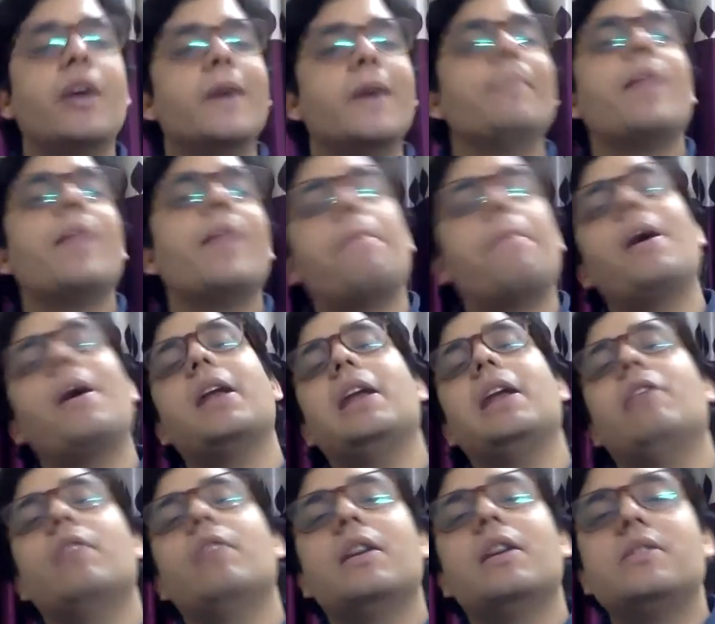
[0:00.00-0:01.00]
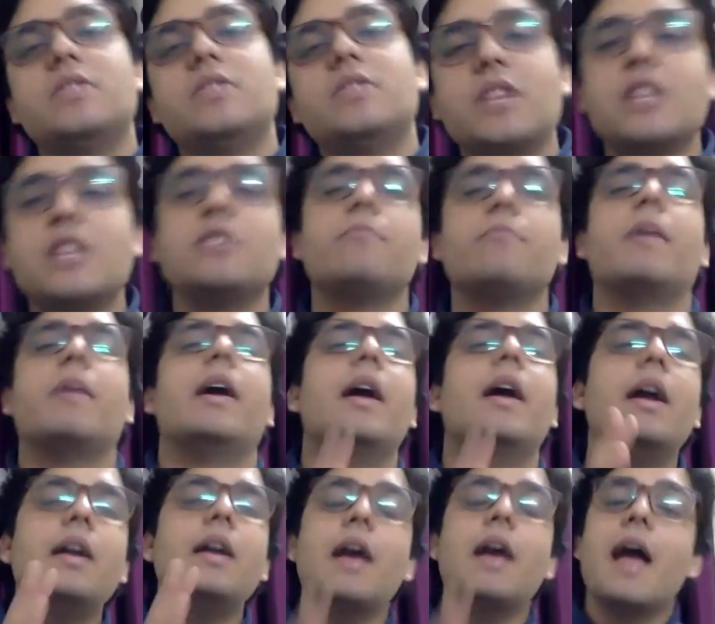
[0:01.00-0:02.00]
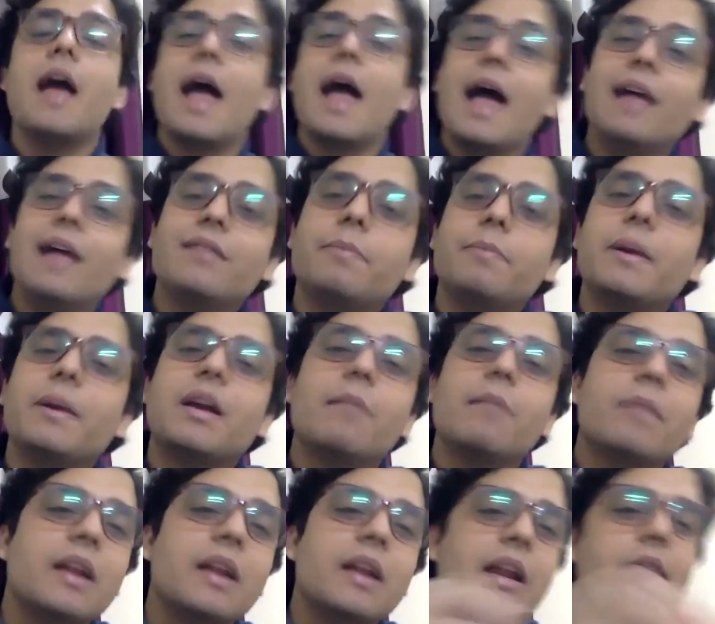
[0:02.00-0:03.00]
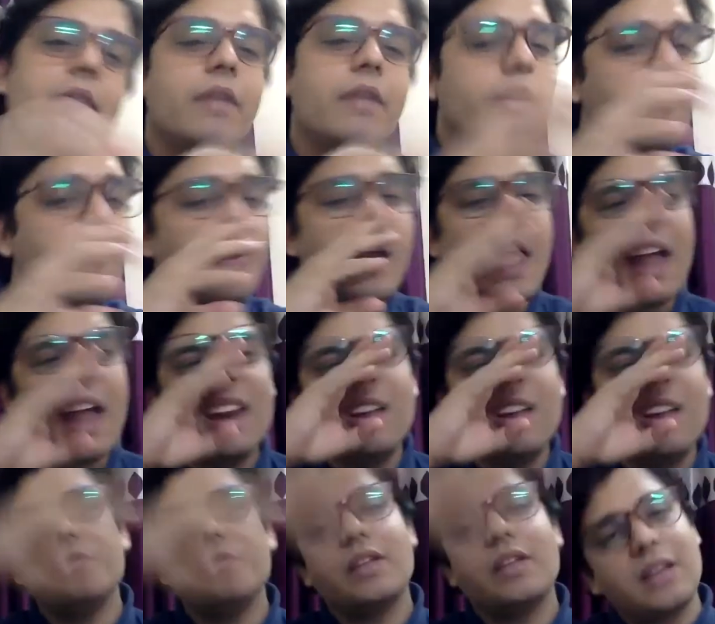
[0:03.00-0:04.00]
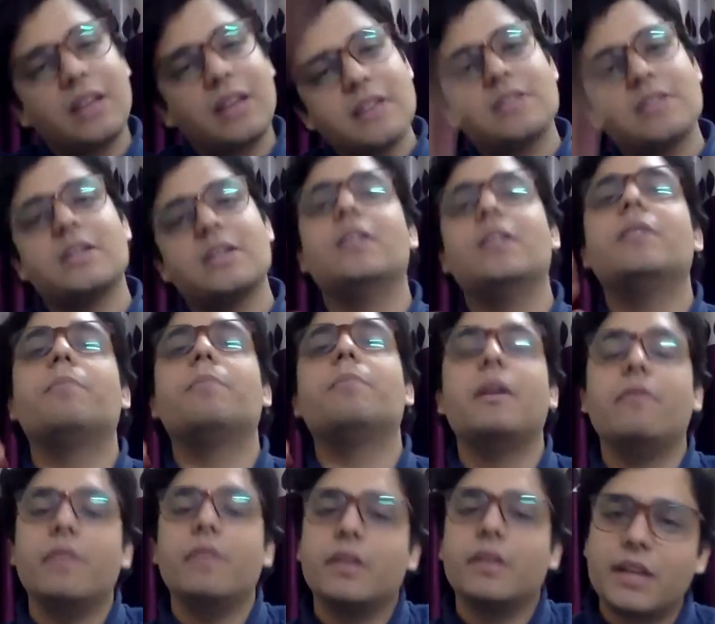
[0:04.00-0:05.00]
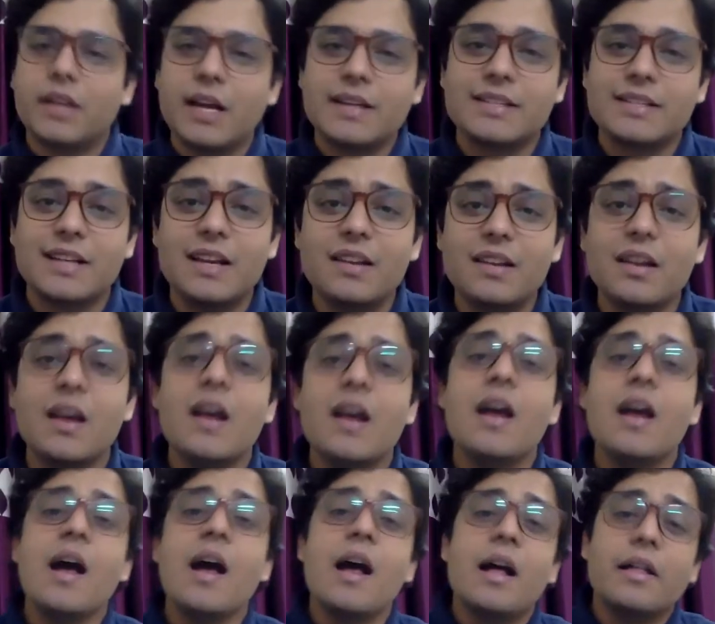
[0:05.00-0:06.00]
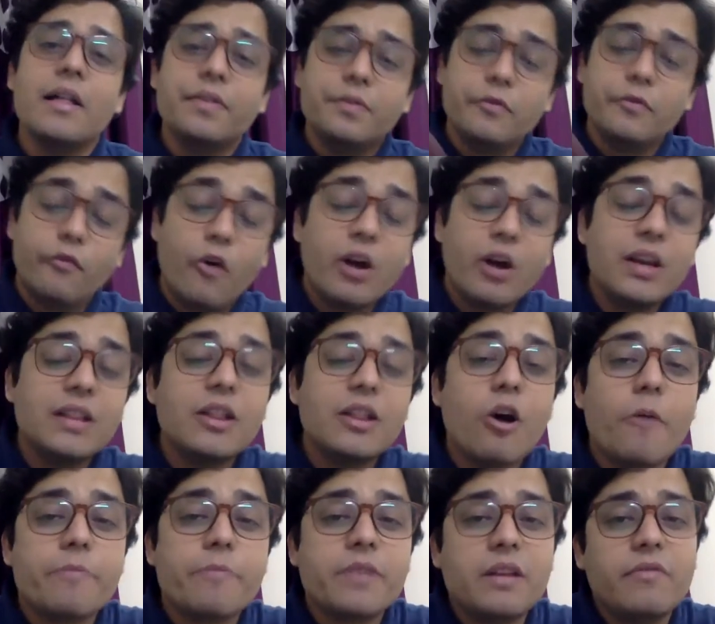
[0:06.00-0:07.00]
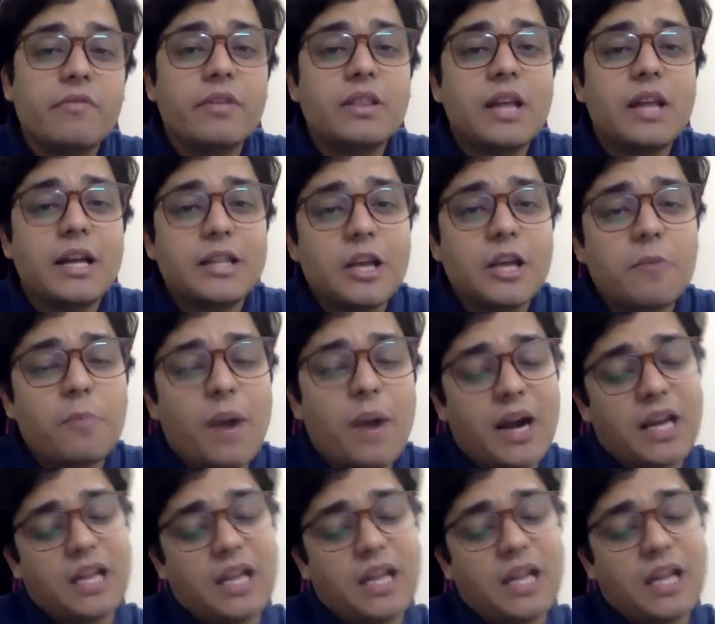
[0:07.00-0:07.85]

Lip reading: a particular judgment has become relevant for any of the sections, previous sections, what is the option with the other party?